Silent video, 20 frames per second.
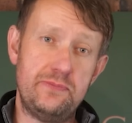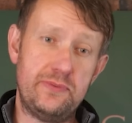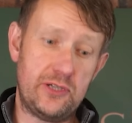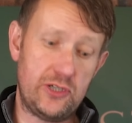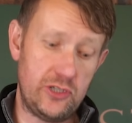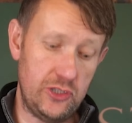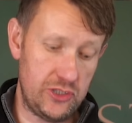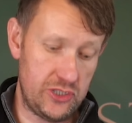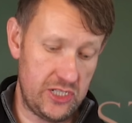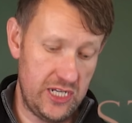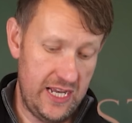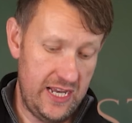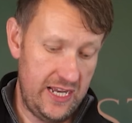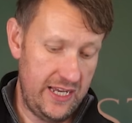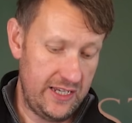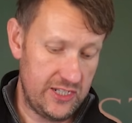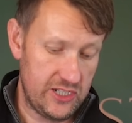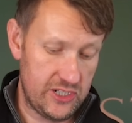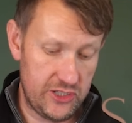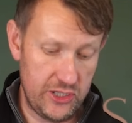because,
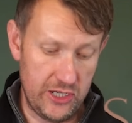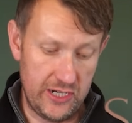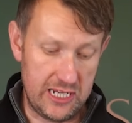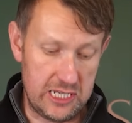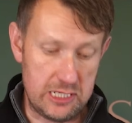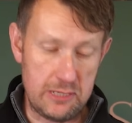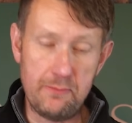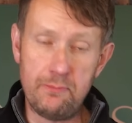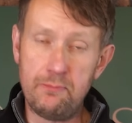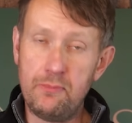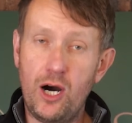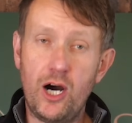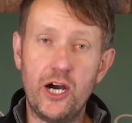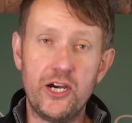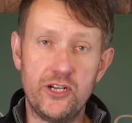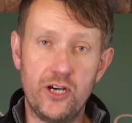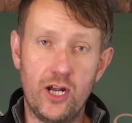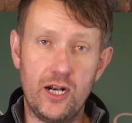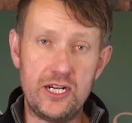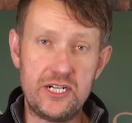certainly to my
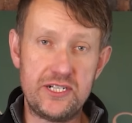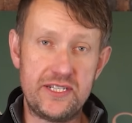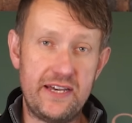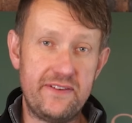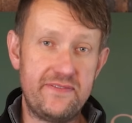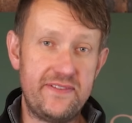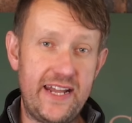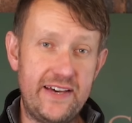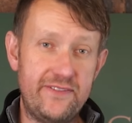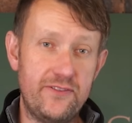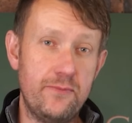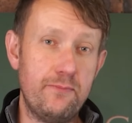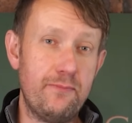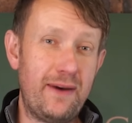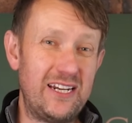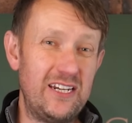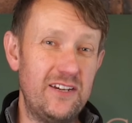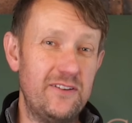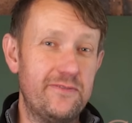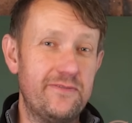knowledge, they've never
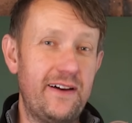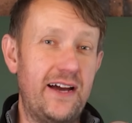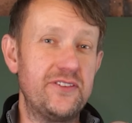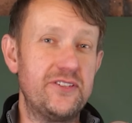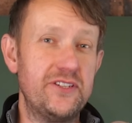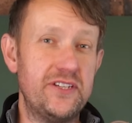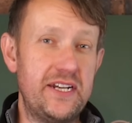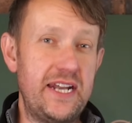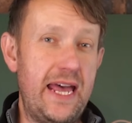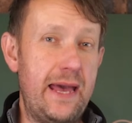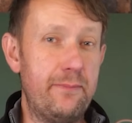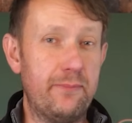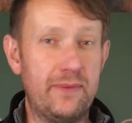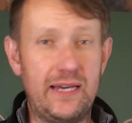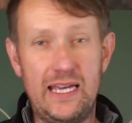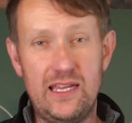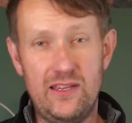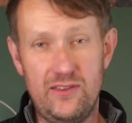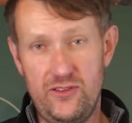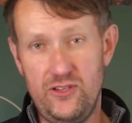manufactured an
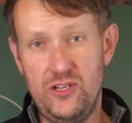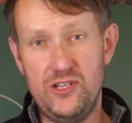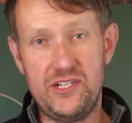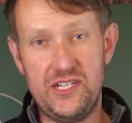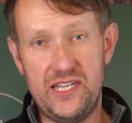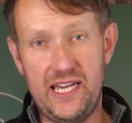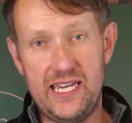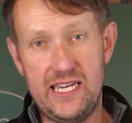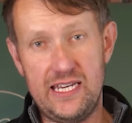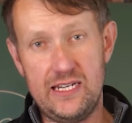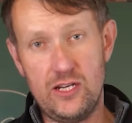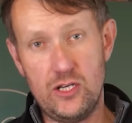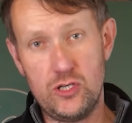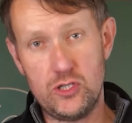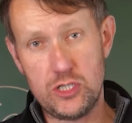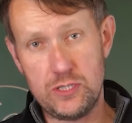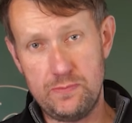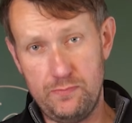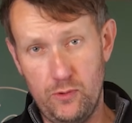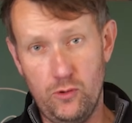MK38
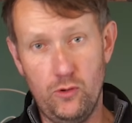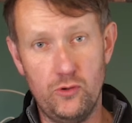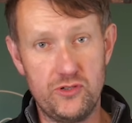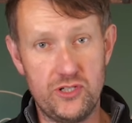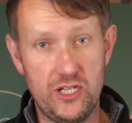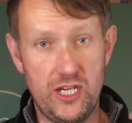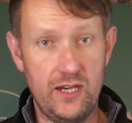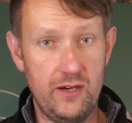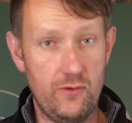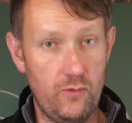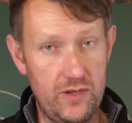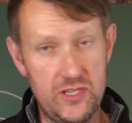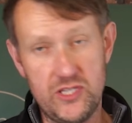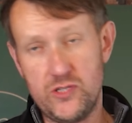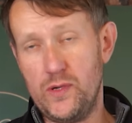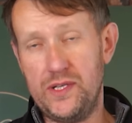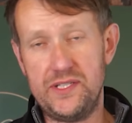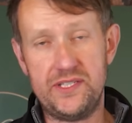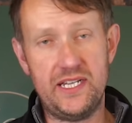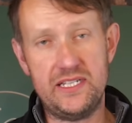Sporter with
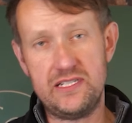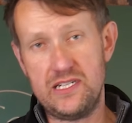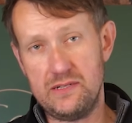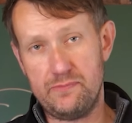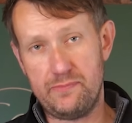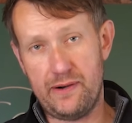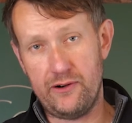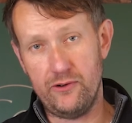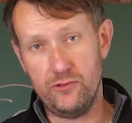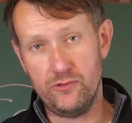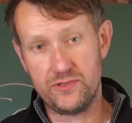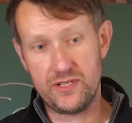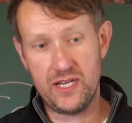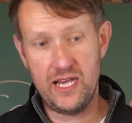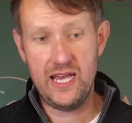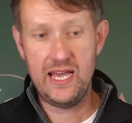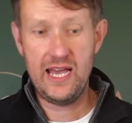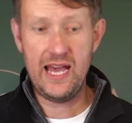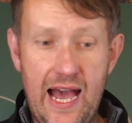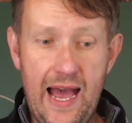28-inch barrels.
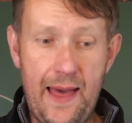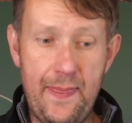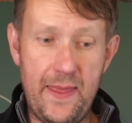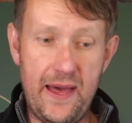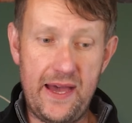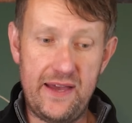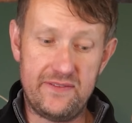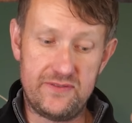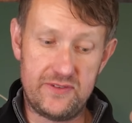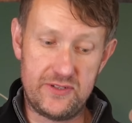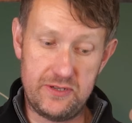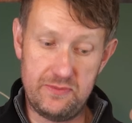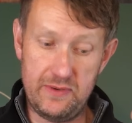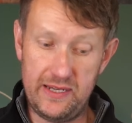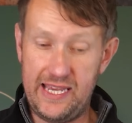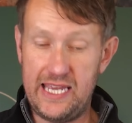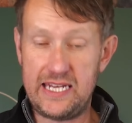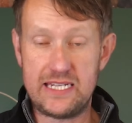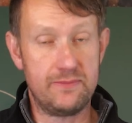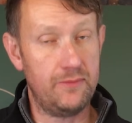And
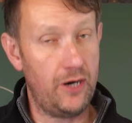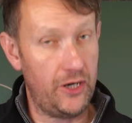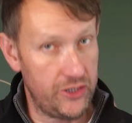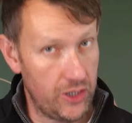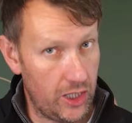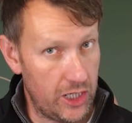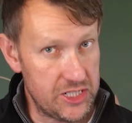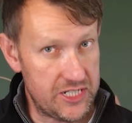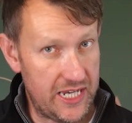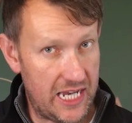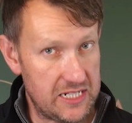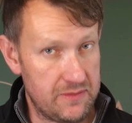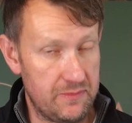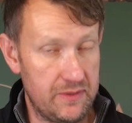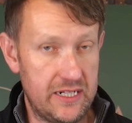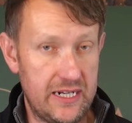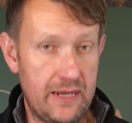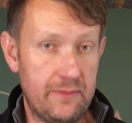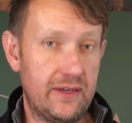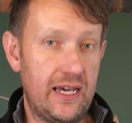again, to my knowledge, there hasn't
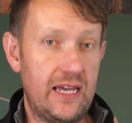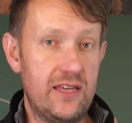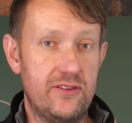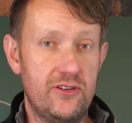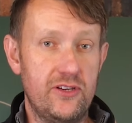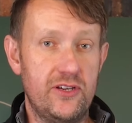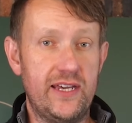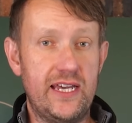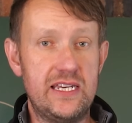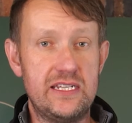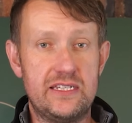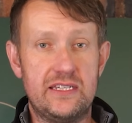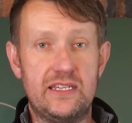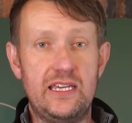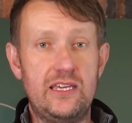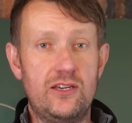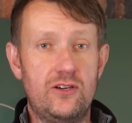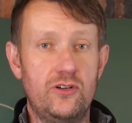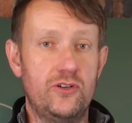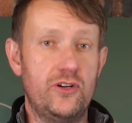been an MK38
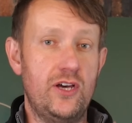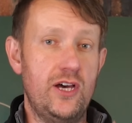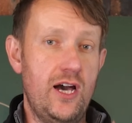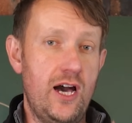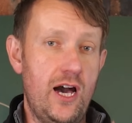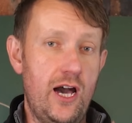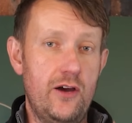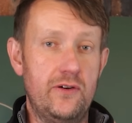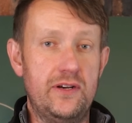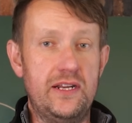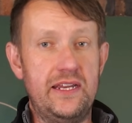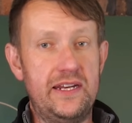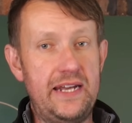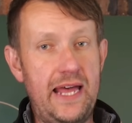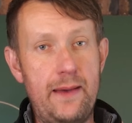skeet gun, only an